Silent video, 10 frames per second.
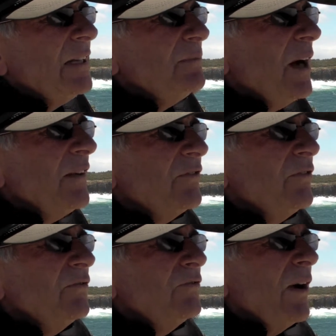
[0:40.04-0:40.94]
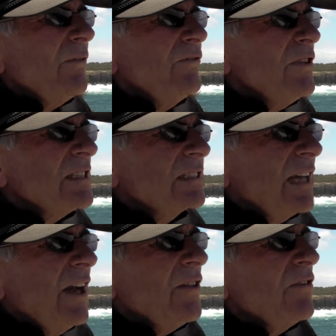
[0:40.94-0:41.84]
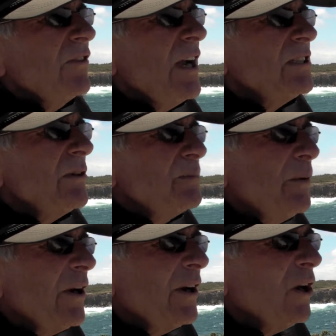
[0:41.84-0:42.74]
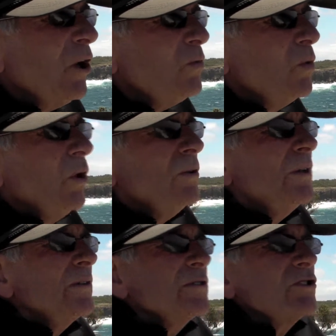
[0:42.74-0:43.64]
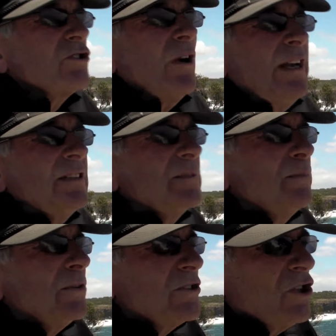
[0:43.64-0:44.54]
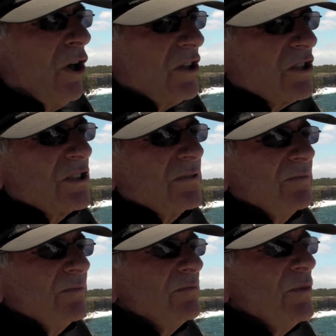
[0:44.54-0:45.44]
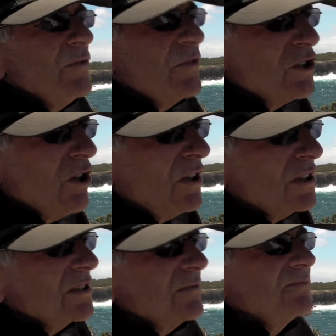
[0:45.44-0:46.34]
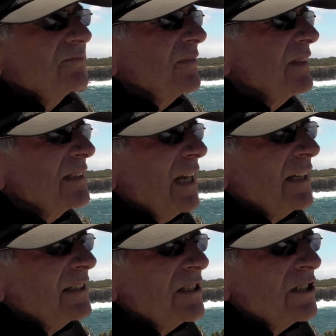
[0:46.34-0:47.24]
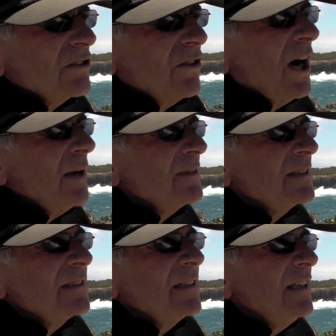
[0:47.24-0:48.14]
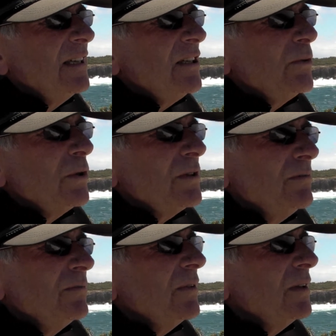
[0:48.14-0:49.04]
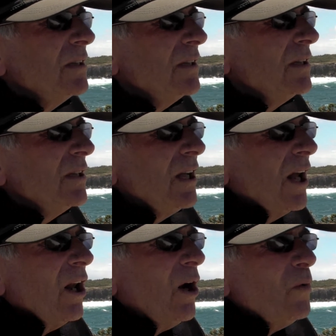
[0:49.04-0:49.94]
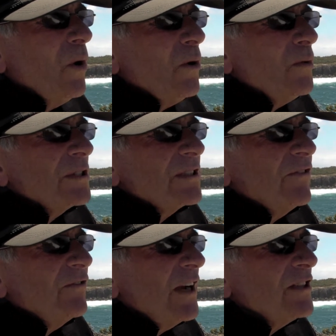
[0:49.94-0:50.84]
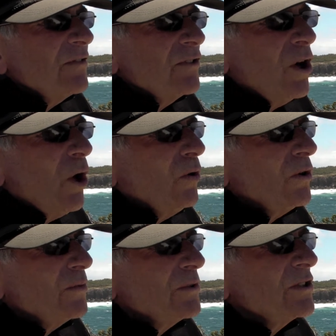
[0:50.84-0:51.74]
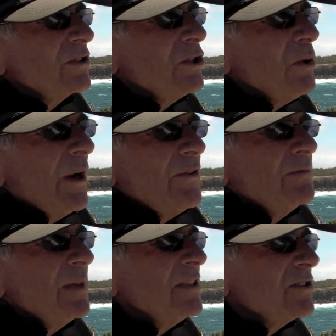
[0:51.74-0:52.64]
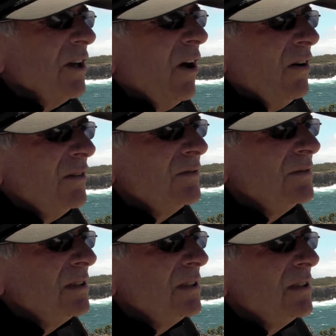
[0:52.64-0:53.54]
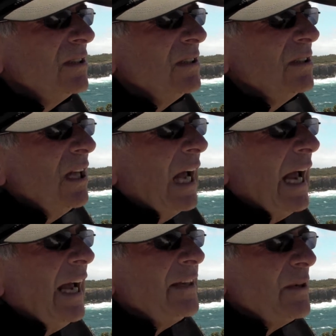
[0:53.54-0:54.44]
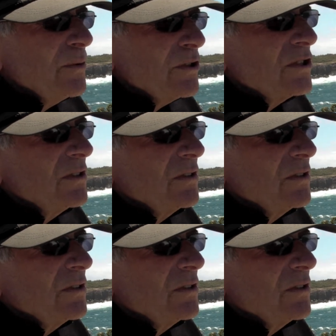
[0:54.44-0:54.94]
My first day on the face, I was put on a long wall. I was trained to put chocks, move the chocks. It's hard to describe. You wouldn't... A long wall was a face of coal that was 200 meters long. And it was...